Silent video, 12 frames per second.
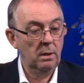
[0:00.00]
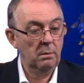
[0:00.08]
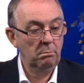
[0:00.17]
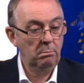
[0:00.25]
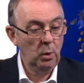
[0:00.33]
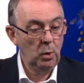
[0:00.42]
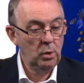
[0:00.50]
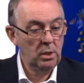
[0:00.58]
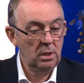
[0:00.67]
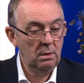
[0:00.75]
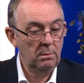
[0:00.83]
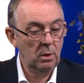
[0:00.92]
burnt
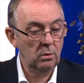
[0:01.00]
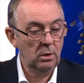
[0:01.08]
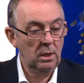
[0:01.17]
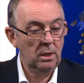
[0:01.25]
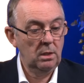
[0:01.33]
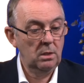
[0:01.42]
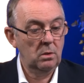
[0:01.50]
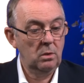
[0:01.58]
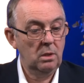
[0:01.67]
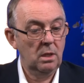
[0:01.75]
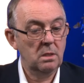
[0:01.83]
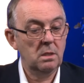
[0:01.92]
in the meltdown into
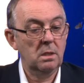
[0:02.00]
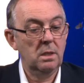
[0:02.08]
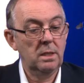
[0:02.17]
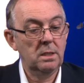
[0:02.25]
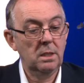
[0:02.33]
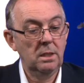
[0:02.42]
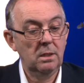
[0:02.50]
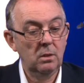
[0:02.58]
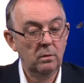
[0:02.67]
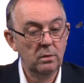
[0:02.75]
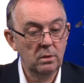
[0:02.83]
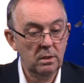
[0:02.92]
2018 and
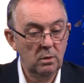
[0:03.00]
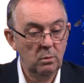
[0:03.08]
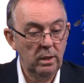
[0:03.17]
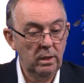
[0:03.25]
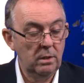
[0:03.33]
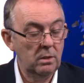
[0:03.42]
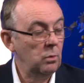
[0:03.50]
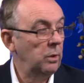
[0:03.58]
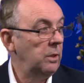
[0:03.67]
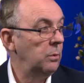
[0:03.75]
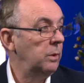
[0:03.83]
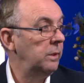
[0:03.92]
obviously the one into
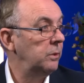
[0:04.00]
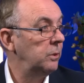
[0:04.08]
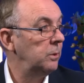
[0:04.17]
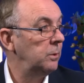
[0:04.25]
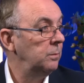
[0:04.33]
2022.